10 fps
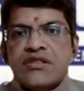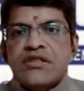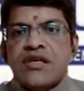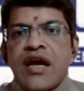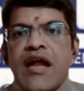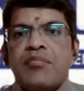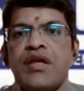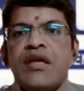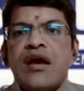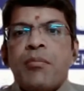and be a
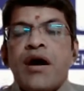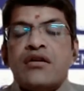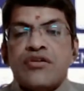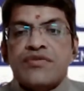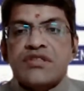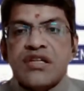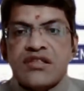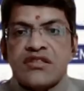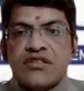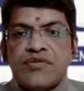part of the
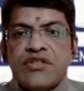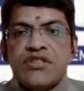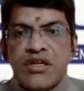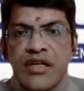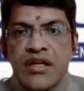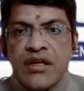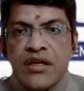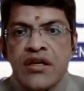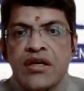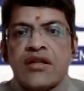successful journey
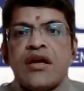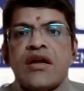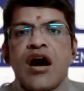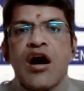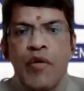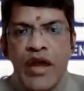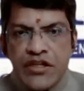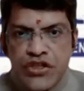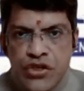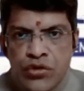that
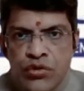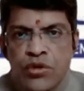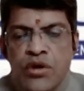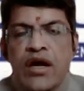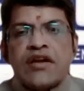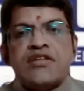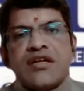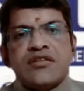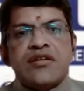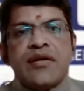awaits you at
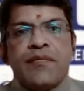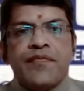Shastra.